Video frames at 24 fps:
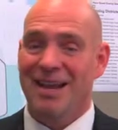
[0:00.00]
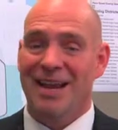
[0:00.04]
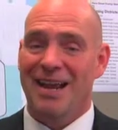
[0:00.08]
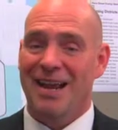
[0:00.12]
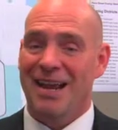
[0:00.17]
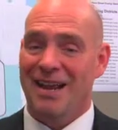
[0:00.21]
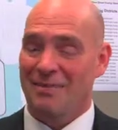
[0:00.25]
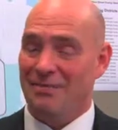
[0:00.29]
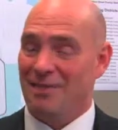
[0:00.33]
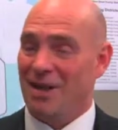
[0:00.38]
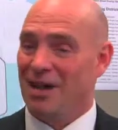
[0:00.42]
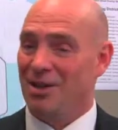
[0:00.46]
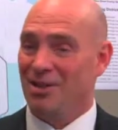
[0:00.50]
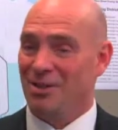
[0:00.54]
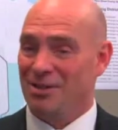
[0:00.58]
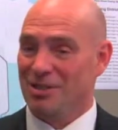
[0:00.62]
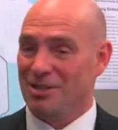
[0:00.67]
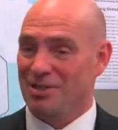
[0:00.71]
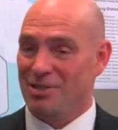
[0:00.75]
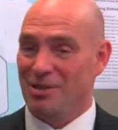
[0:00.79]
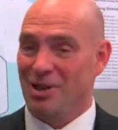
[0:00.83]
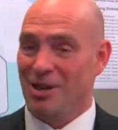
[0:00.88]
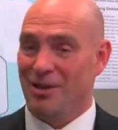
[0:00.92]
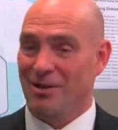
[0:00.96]
And my
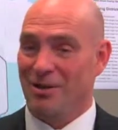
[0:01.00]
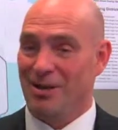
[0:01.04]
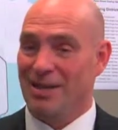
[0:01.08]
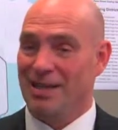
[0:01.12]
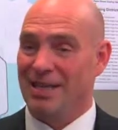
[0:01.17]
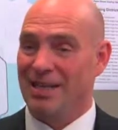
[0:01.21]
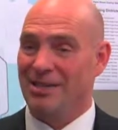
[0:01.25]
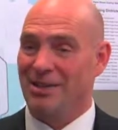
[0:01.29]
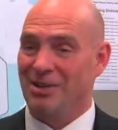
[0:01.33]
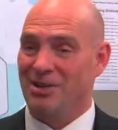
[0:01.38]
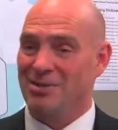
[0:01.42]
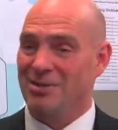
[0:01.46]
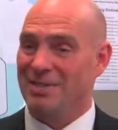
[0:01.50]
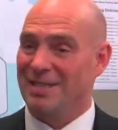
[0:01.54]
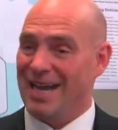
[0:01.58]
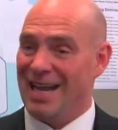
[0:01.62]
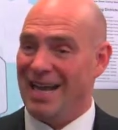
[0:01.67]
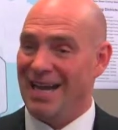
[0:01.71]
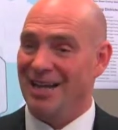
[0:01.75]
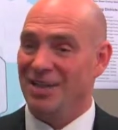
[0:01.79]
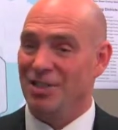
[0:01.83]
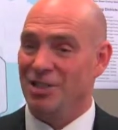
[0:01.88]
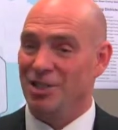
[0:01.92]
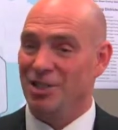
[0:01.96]
oldest daughter, Ellie, goes,
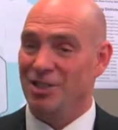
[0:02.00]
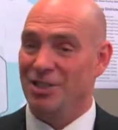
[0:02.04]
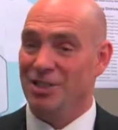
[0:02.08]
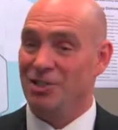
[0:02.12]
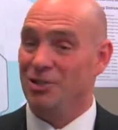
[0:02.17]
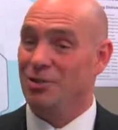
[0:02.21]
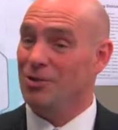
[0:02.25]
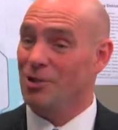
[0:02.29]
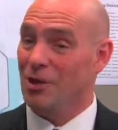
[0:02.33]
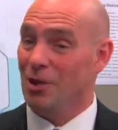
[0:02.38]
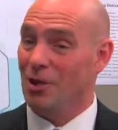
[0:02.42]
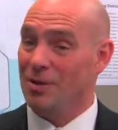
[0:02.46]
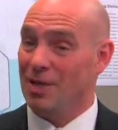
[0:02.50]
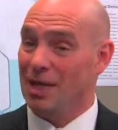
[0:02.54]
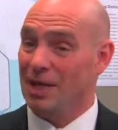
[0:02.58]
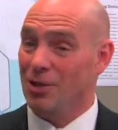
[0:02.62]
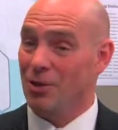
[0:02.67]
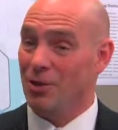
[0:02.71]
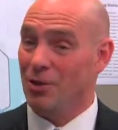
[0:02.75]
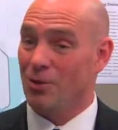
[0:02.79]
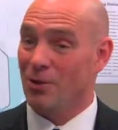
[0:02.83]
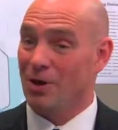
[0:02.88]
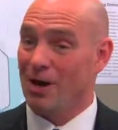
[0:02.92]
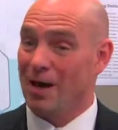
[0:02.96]
Dad, did you know that
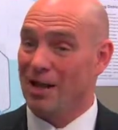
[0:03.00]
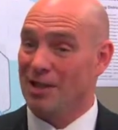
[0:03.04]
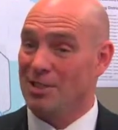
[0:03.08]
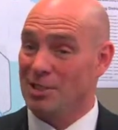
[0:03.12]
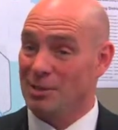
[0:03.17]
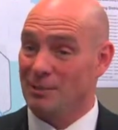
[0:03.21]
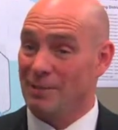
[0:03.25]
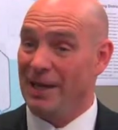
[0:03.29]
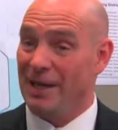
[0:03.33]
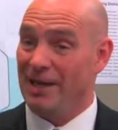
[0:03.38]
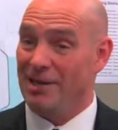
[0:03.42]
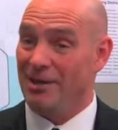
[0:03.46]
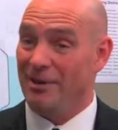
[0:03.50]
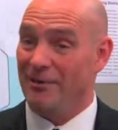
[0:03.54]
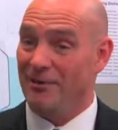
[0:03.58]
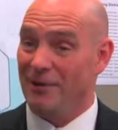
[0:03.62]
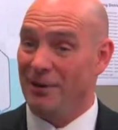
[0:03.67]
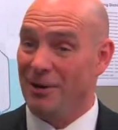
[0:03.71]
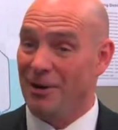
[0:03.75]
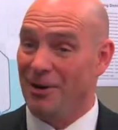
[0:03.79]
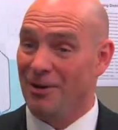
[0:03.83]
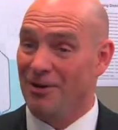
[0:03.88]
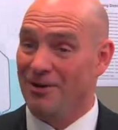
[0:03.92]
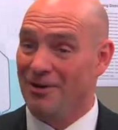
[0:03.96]
you were on
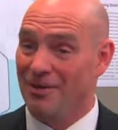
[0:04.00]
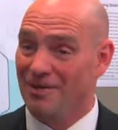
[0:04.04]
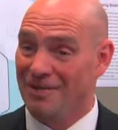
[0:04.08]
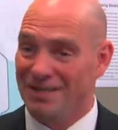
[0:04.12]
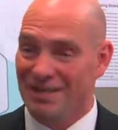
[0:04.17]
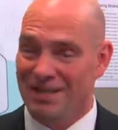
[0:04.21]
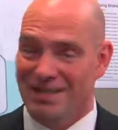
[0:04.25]
speakerphone?